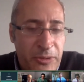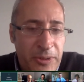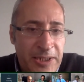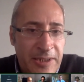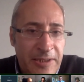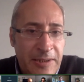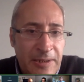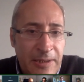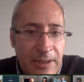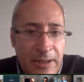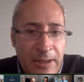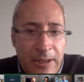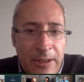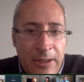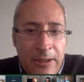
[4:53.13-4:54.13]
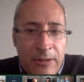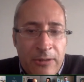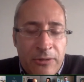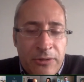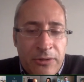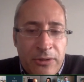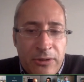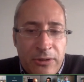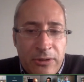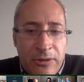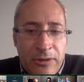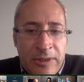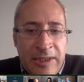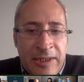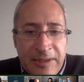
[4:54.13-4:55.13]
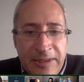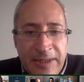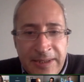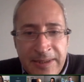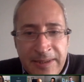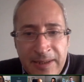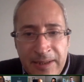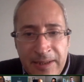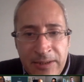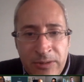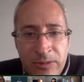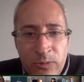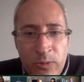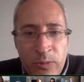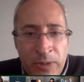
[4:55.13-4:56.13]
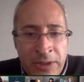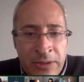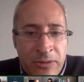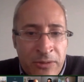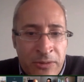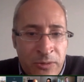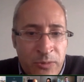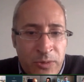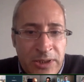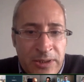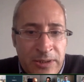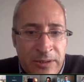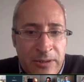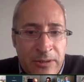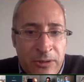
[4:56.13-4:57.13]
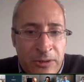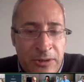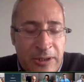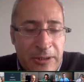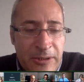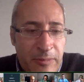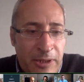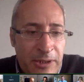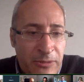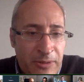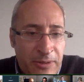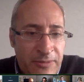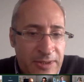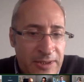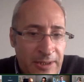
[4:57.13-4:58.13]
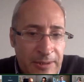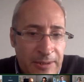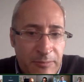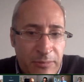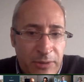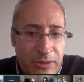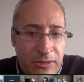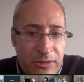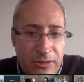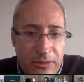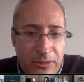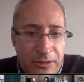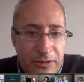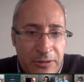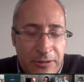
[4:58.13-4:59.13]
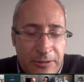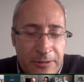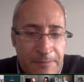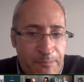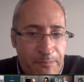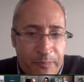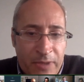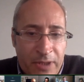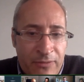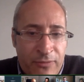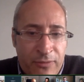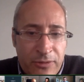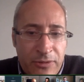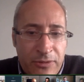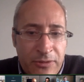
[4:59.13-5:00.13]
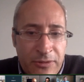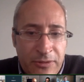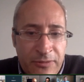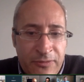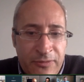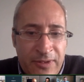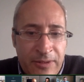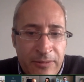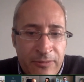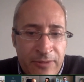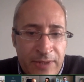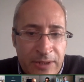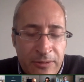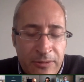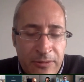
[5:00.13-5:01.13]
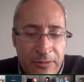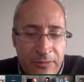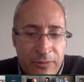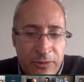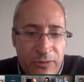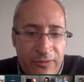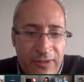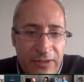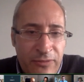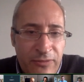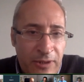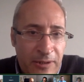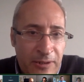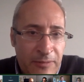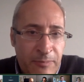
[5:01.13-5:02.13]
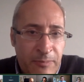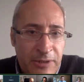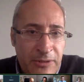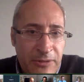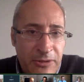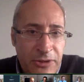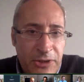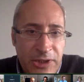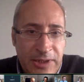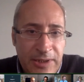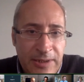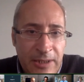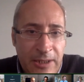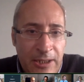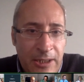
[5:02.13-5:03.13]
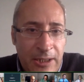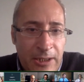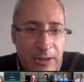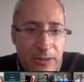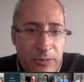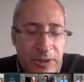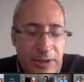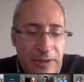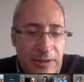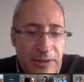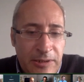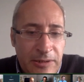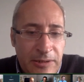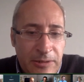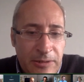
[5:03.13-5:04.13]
On the cardiac side, we went on with coronary bypass, but for the valvular pathologies, we didn't